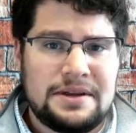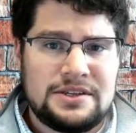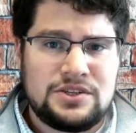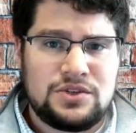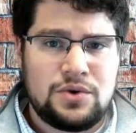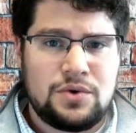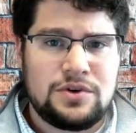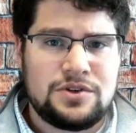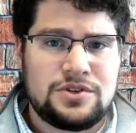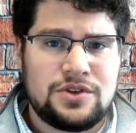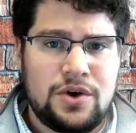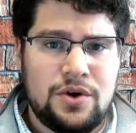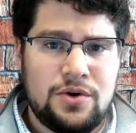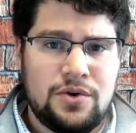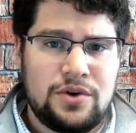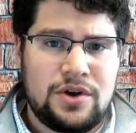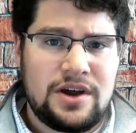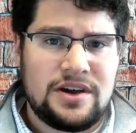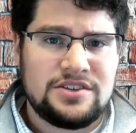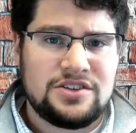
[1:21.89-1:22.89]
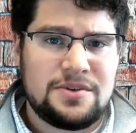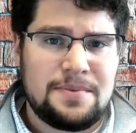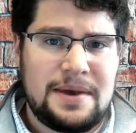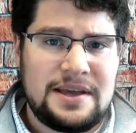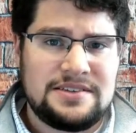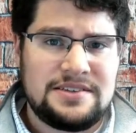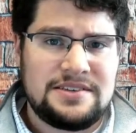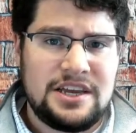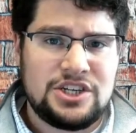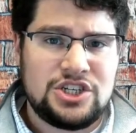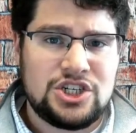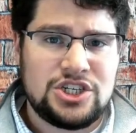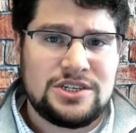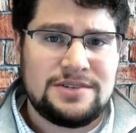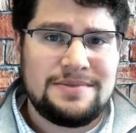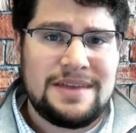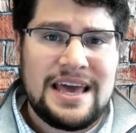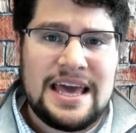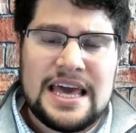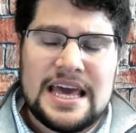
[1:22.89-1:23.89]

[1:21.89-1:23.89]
source code customization